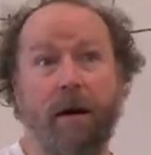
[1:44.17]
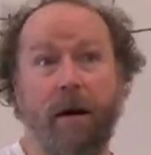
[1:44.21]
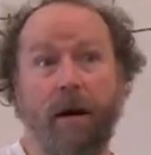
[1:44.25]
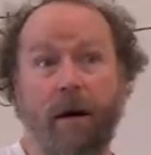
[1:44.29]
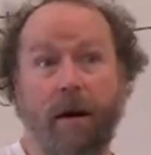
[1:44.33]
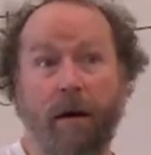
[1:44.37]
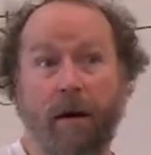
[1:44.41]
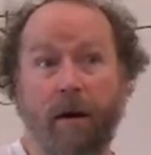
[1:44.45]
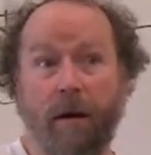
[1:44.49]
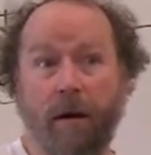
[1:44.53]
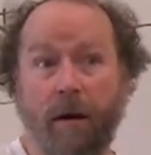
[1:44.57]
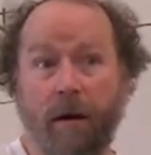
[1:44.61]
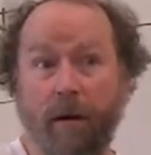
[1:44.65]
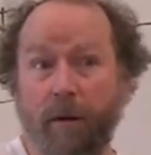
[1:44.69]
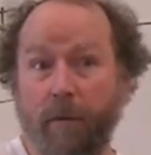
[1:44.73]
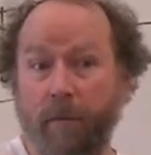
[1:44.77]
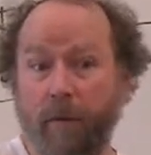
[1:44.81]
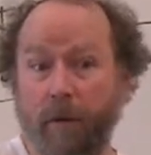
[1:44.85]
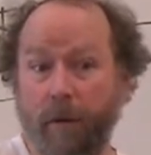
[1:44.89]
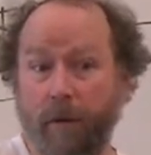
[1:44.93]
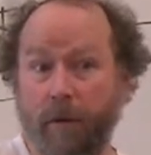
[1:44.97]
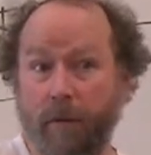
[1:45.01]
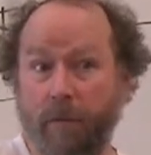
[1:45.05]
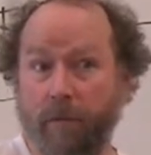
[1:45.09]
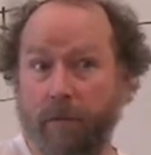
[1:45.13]
Uh,
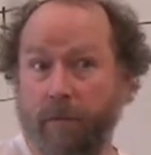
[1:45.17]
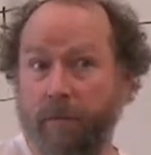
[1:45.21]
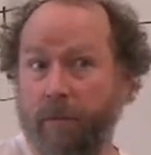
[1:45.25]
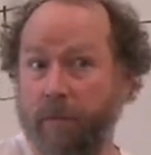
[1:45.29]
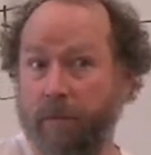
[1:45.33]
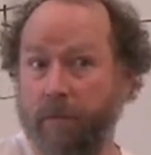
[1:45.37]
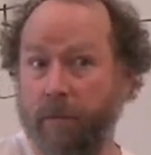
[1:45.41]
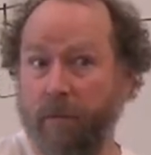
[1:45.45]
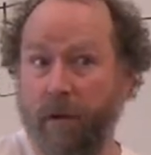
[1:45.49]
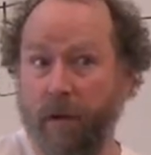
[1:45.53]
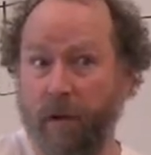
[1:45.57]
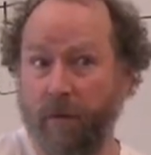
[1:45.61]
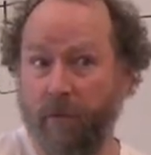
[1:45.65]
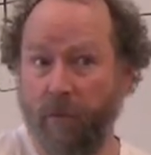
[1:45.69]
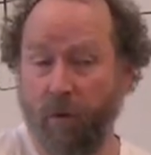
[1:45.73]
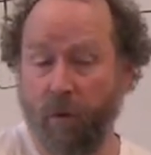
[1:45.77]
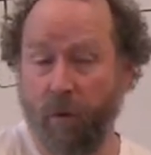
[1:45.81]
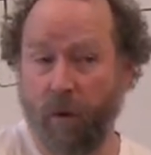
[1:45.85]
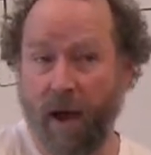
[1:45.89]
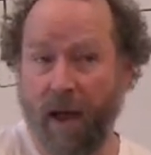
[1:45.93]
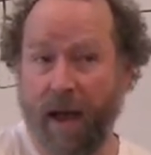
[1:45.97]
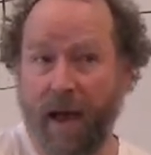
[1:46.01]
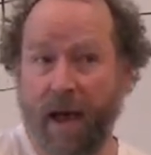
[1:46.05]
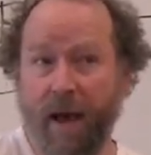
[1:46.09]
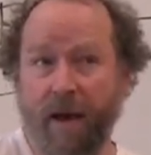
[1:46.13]
if you
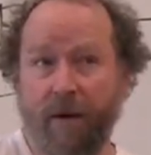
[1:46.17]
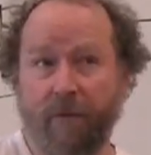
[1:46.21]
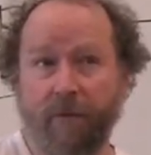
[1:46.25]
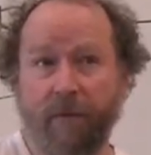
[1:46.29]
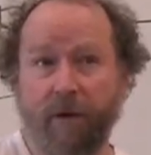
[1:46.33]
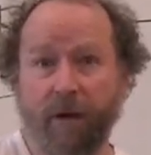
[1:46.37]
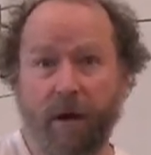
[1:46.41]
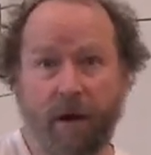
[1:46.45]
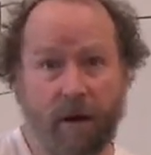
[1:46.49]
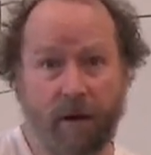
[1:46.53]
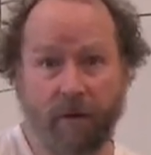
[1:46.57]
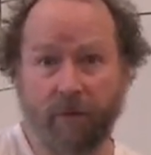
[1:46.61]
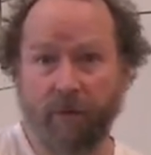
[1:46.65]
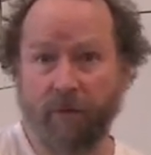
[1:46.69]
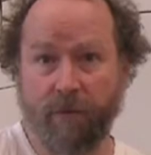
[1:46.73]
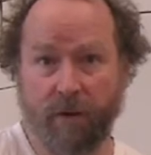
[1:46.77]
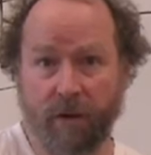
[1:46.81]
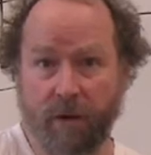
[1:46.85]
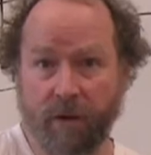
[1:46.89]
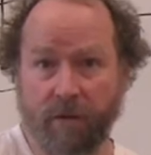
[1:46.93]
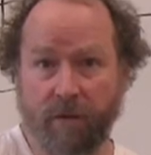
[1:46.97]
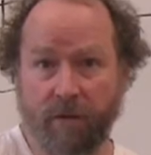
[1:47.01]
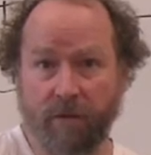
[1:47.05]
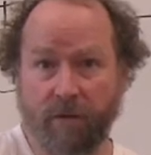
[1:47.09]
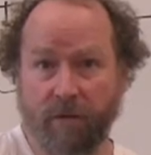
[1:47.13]
have
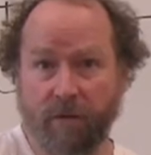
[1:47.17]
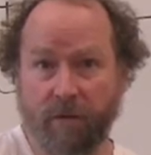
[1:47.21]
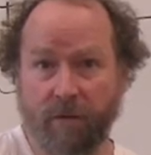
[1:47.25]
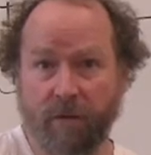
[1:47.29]
conflicts,